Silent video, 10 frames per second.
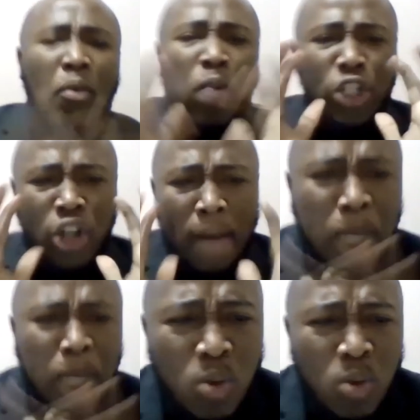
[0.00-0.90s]
what you're
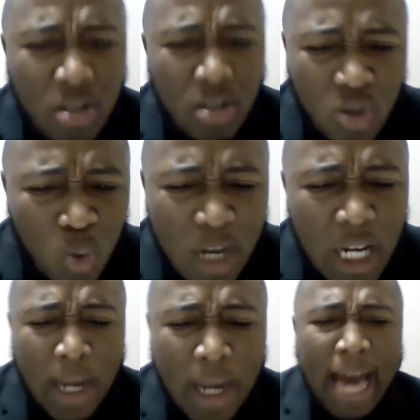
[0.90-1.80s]
about to do in
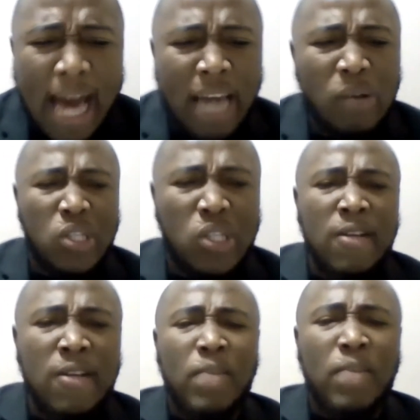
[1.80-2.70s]
our lives.
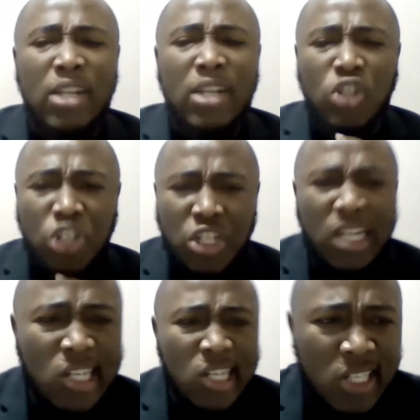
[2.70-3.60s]
In
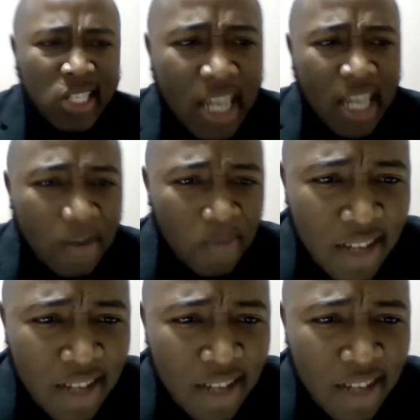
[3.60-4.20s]
Jesus' name,